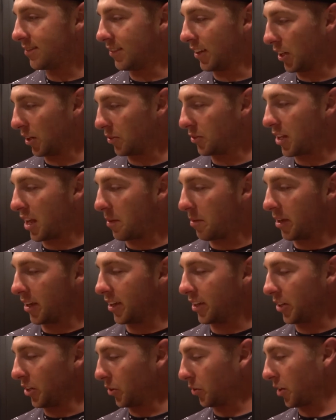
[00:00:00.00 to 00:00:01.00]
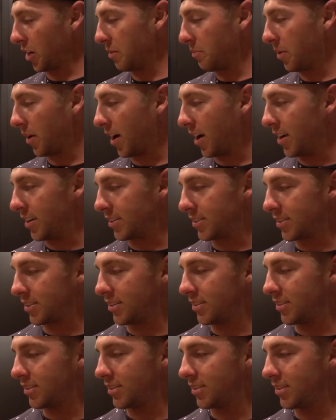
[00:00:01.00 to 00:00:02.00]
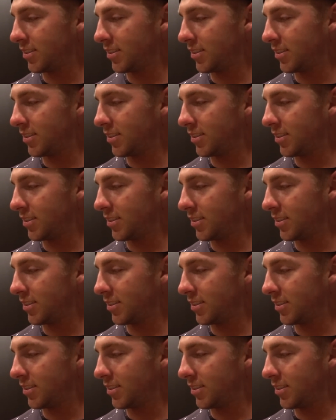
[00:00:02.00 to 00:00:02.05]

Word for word: Little Debbie cream pies,